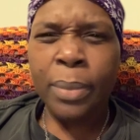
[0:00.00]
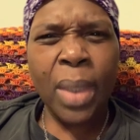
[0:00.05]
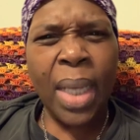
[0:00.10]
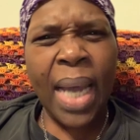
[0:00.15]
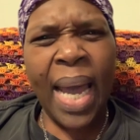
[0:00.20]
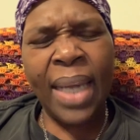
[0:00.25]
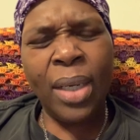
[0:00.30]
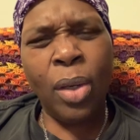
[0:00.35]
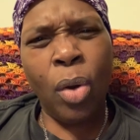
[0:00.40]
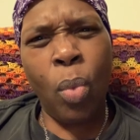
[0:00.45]

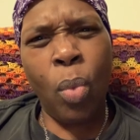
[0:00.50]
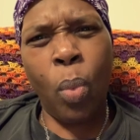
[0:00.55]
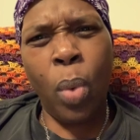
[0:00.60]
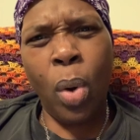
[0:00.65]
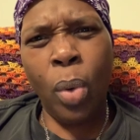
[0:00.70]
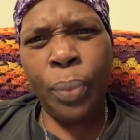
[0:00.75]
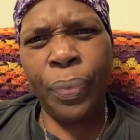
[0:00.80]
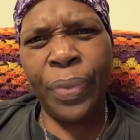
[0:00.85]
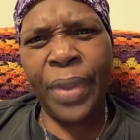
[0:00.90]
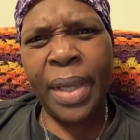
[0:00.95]
I don't
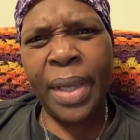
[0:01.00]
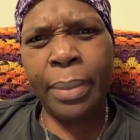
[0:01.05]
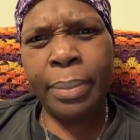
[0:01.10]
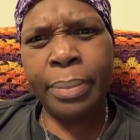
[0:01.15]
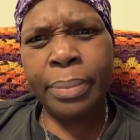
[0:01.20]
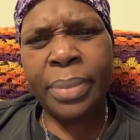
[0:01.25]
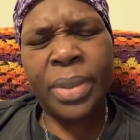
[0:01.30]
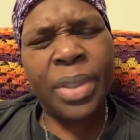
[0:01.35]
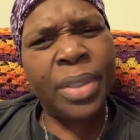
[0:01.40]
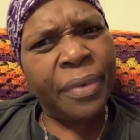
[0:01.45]
want
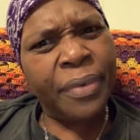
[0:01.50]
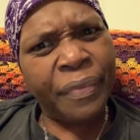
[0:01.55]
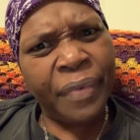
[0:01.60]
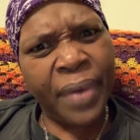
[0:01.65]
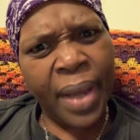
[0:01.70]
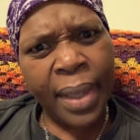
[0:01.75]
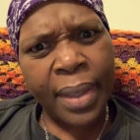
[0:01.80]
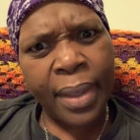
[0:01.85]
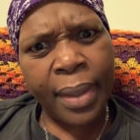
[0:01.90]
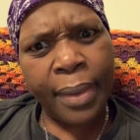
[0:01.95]
them to
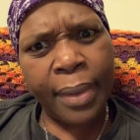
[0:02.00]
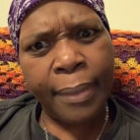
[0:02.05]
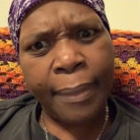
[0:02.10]
fight.